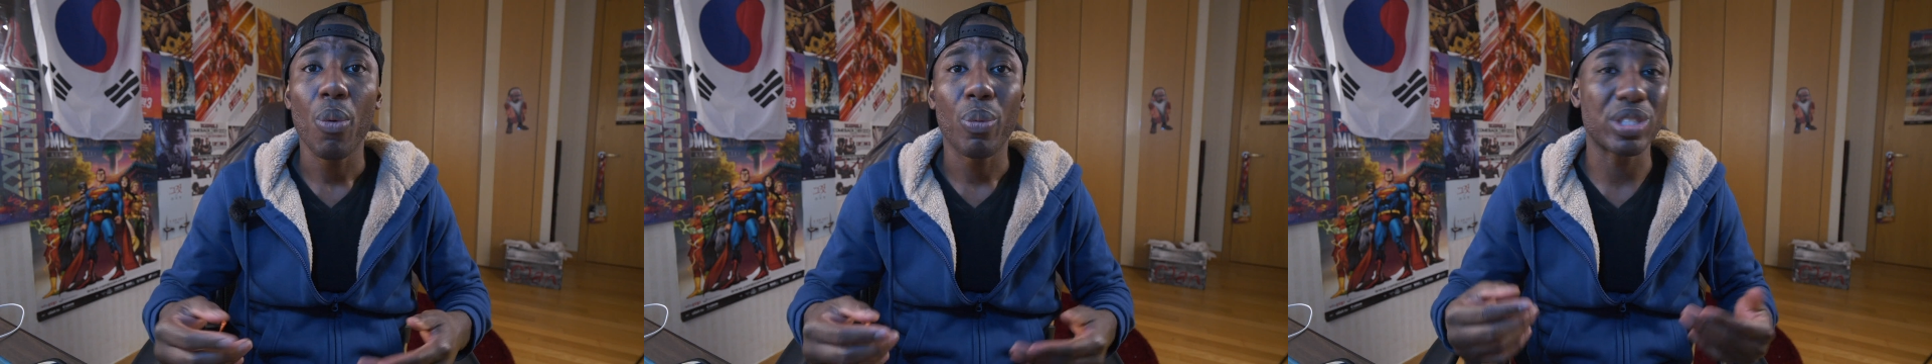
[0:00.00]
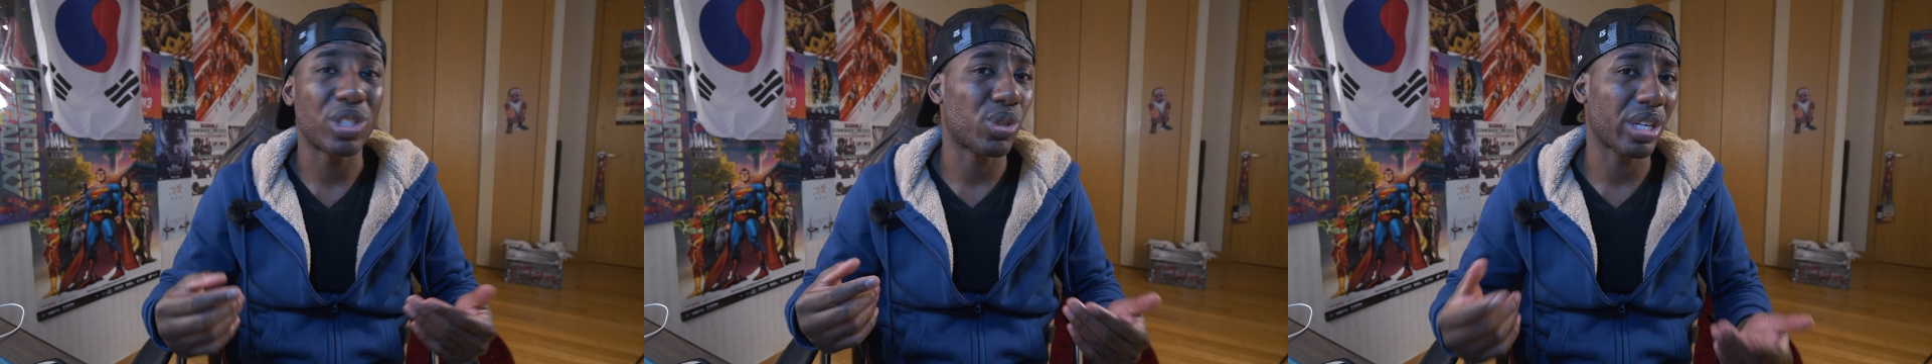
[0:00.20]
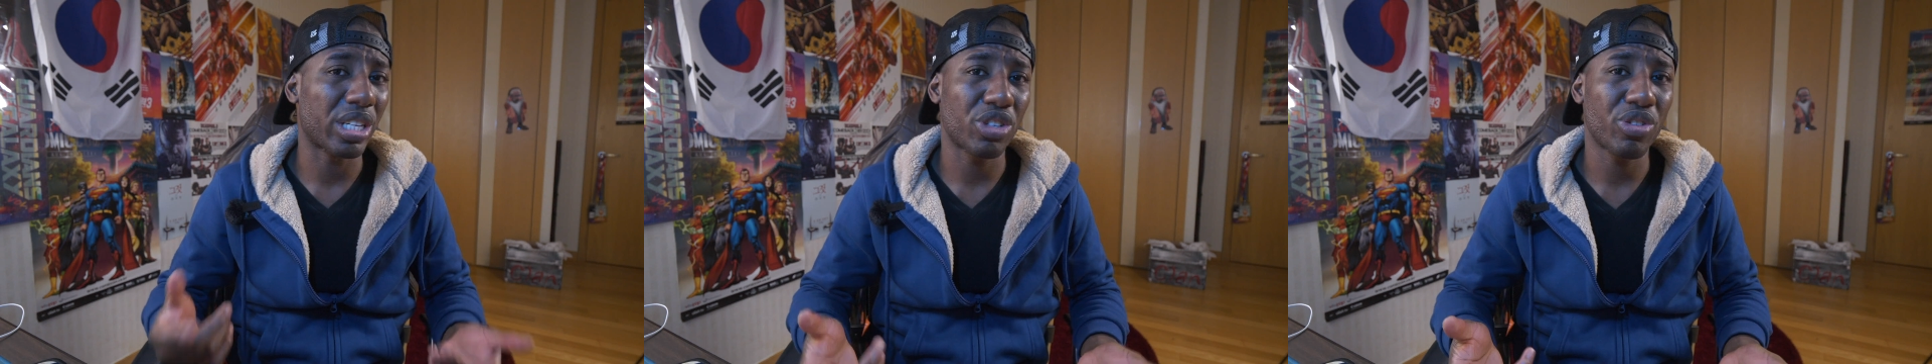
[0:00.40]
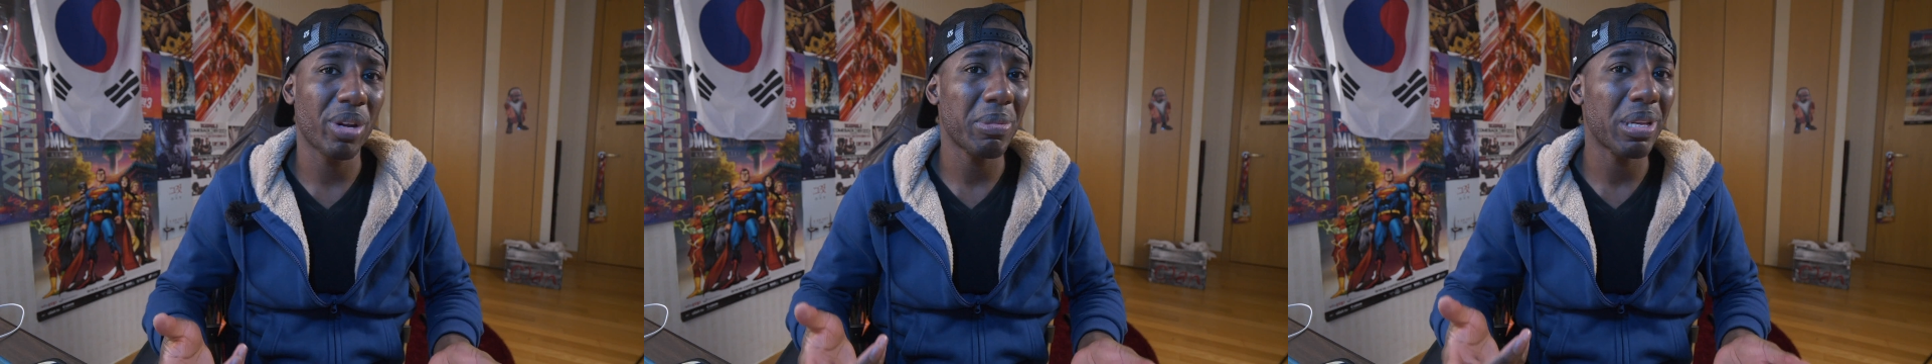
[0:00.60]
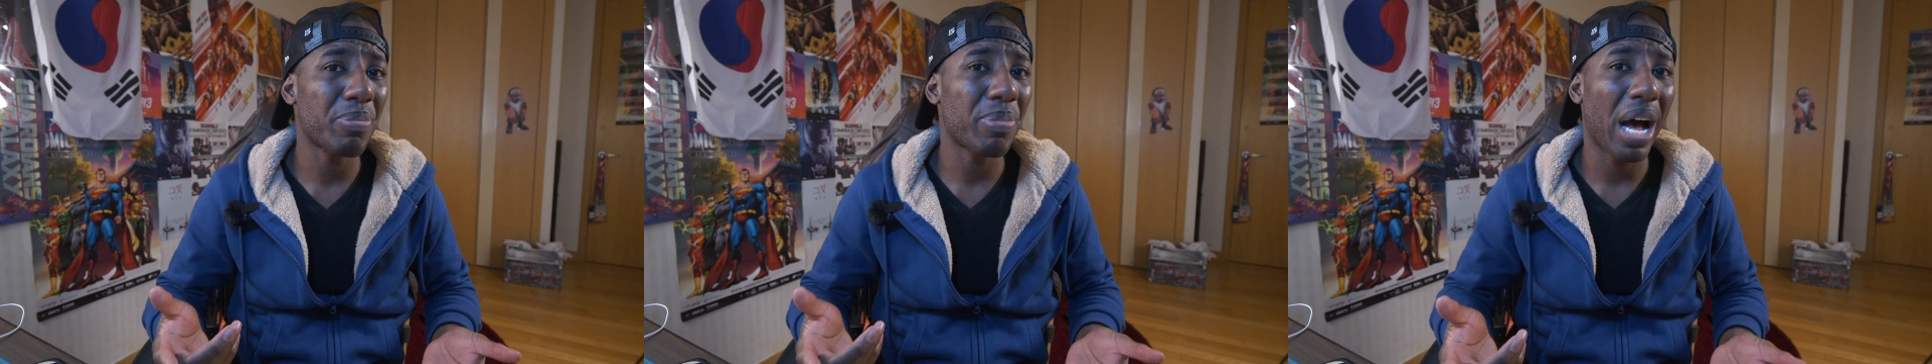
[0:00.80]
was
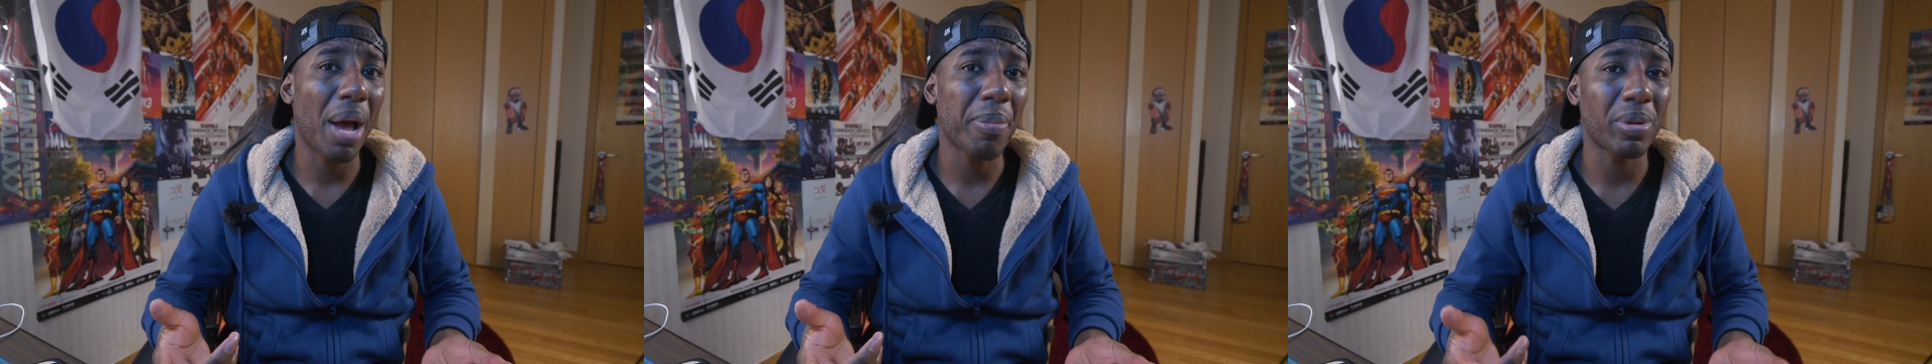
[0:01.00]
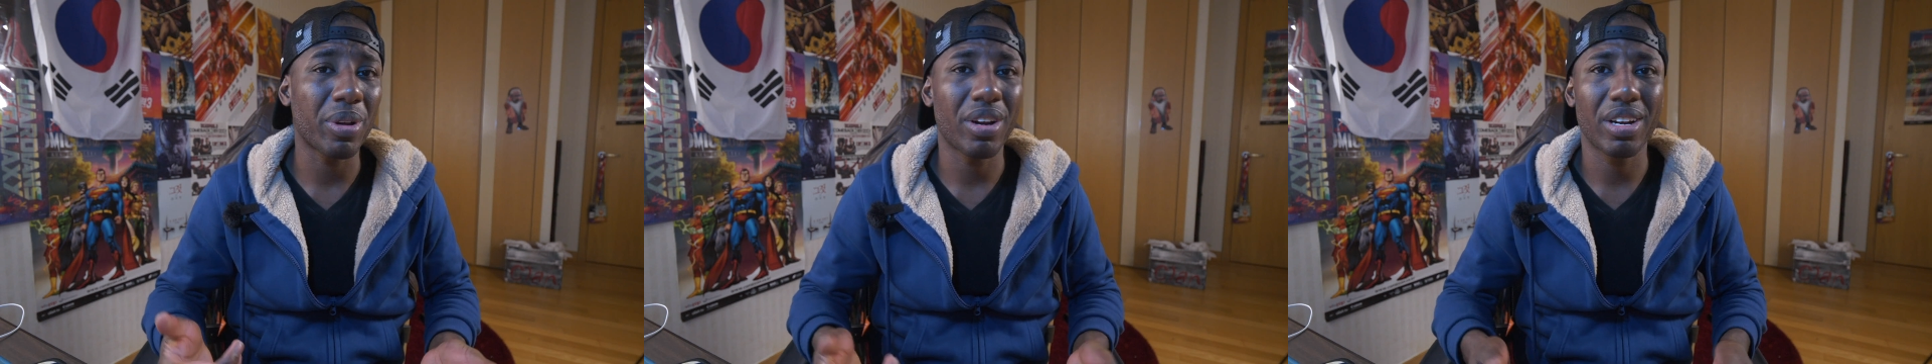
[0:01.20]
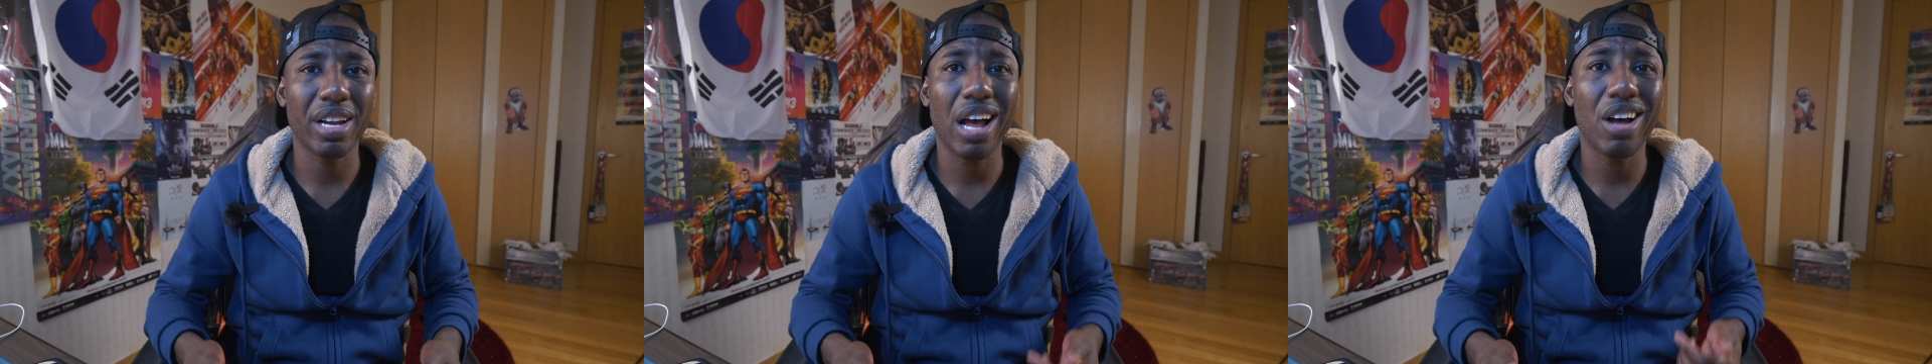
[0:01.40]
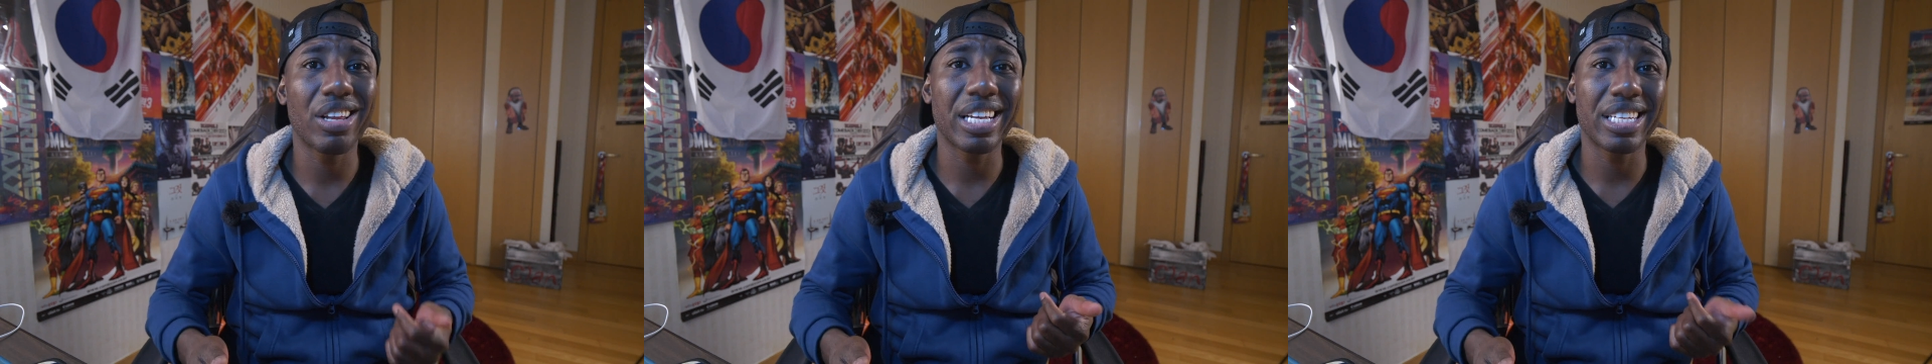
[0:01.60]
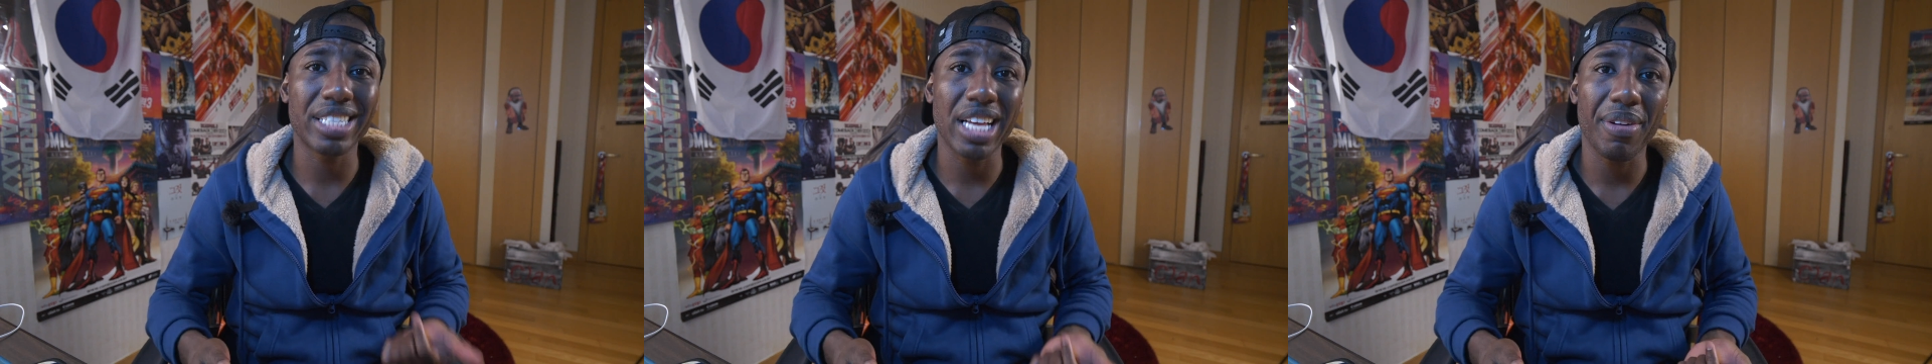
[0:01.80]
extremely popular not
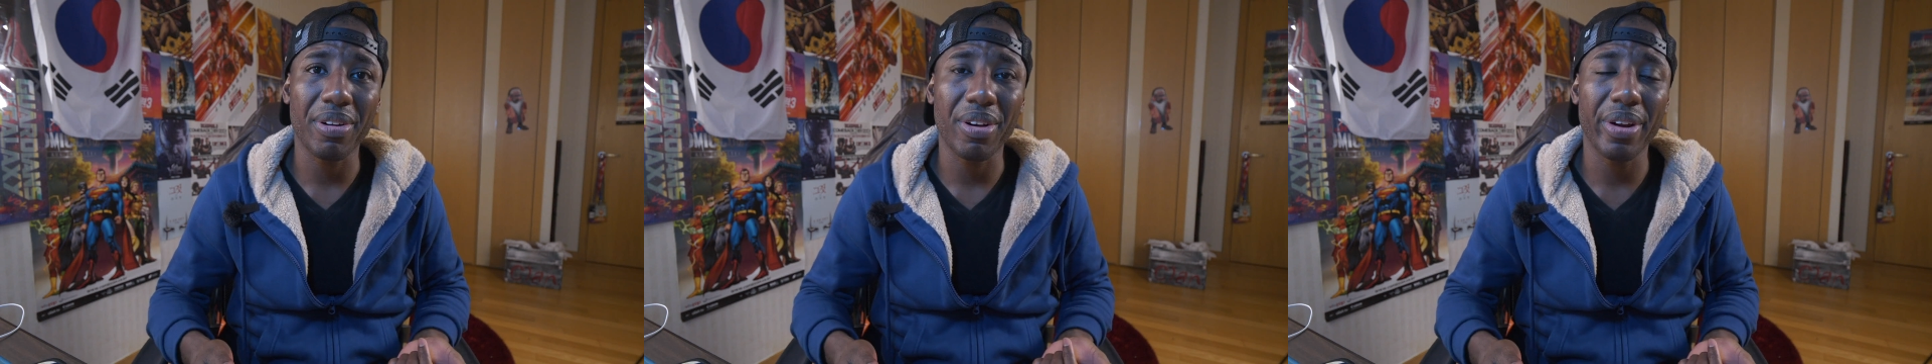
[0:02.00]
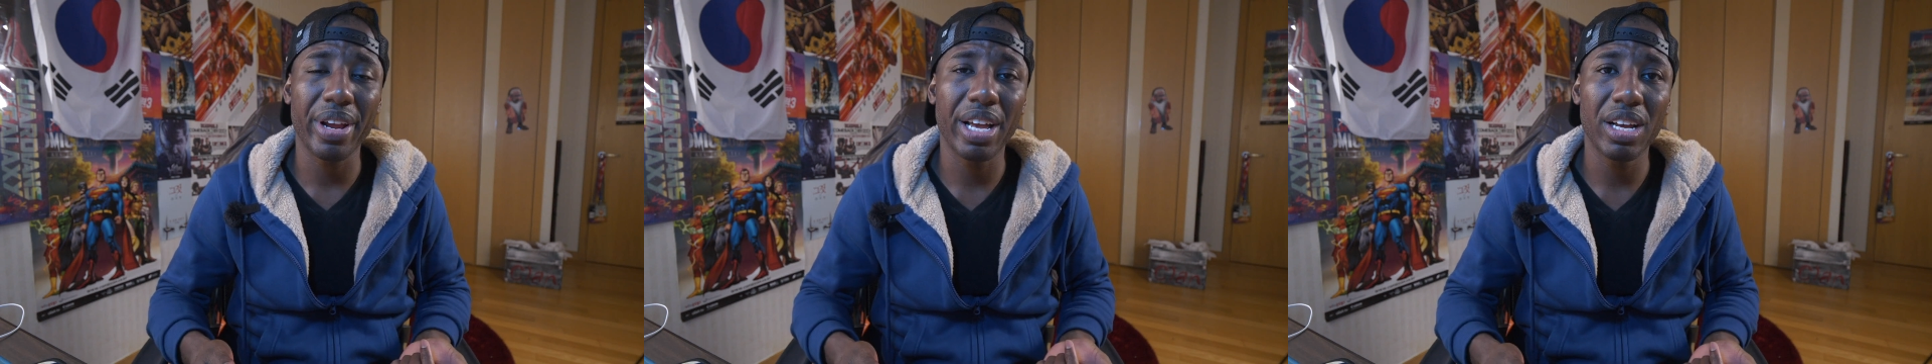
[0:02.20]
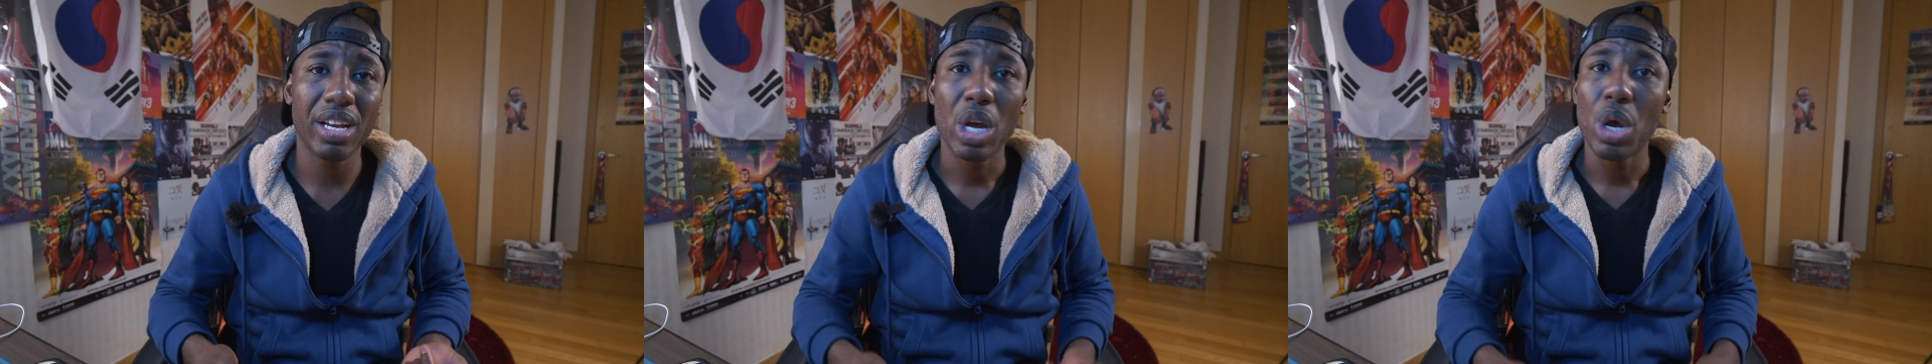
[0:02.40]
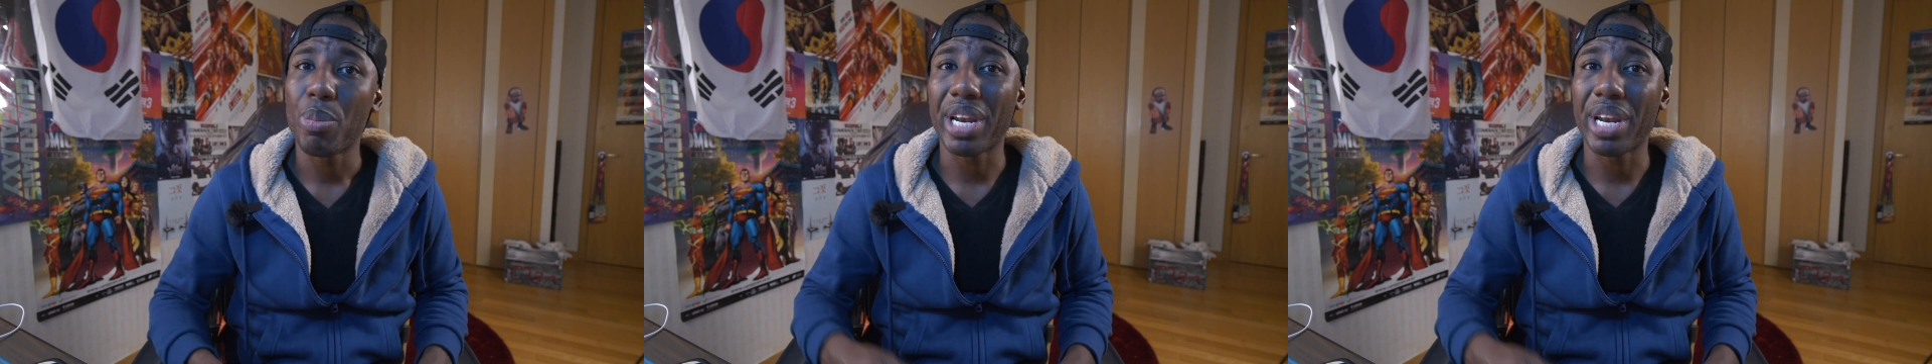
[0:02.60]
only in South Korea,